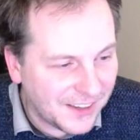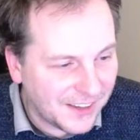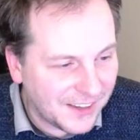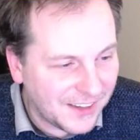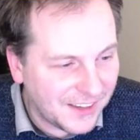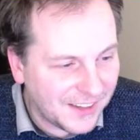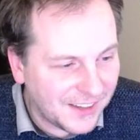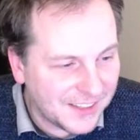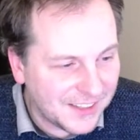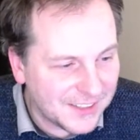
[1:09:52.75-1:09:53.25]

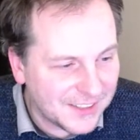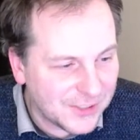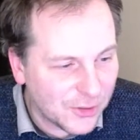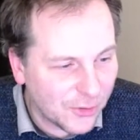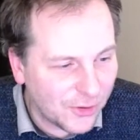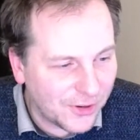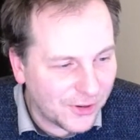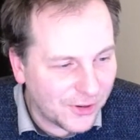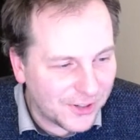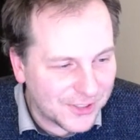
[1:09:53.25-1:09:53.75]
It is
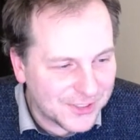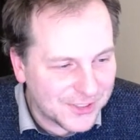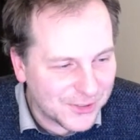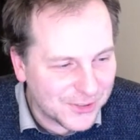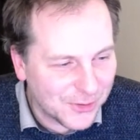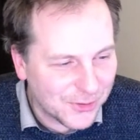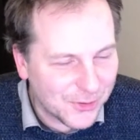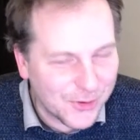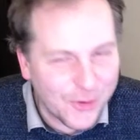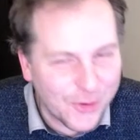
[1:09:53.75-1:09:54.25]
yours, so
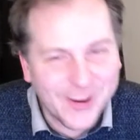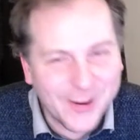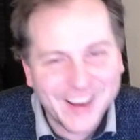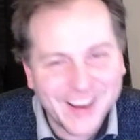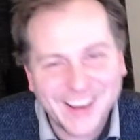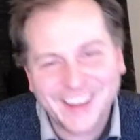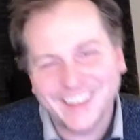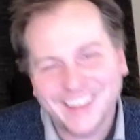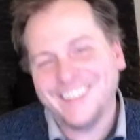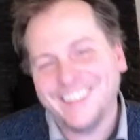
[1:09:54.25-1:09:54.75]
go
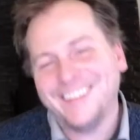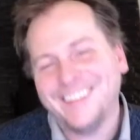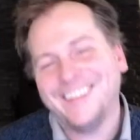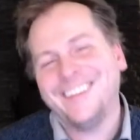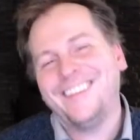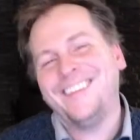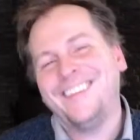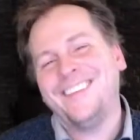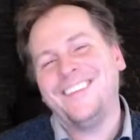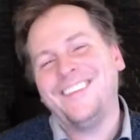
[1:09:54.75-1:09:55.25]
ahead.
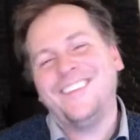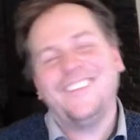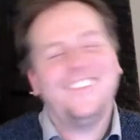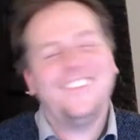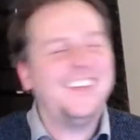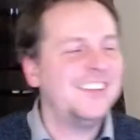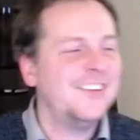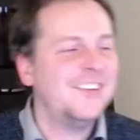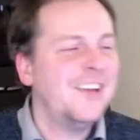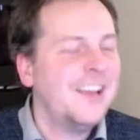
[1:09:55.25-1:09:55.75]
Oh,
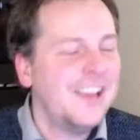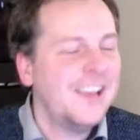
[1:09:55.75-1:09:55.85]
thank you.